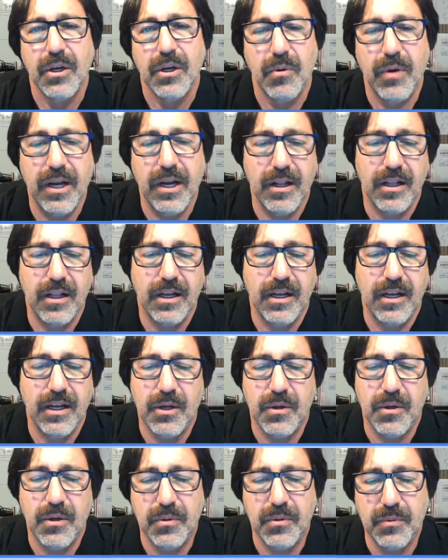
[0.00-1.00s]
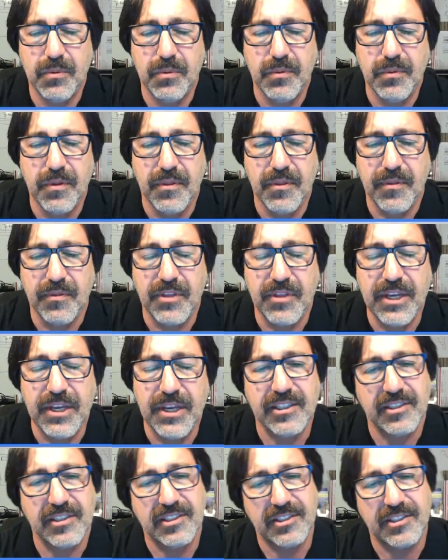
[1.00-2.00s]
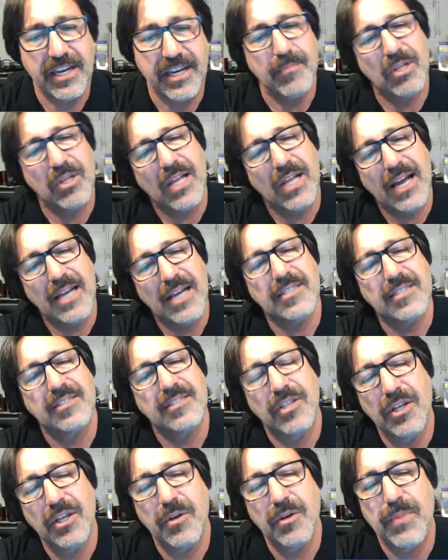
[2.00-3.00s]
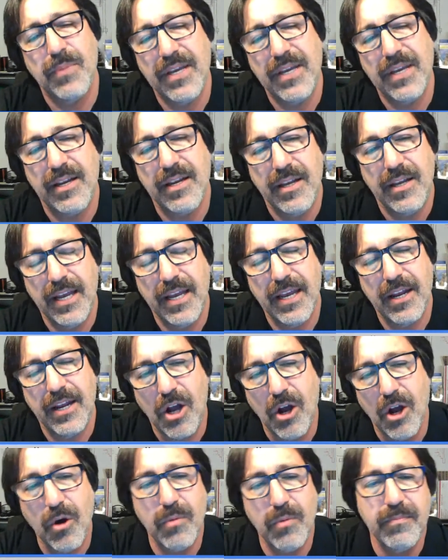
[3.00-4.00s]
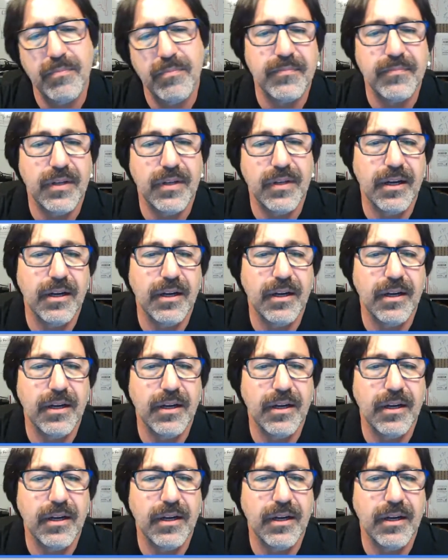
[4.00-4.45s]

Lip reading: Well, things had stabilized a little bit at home.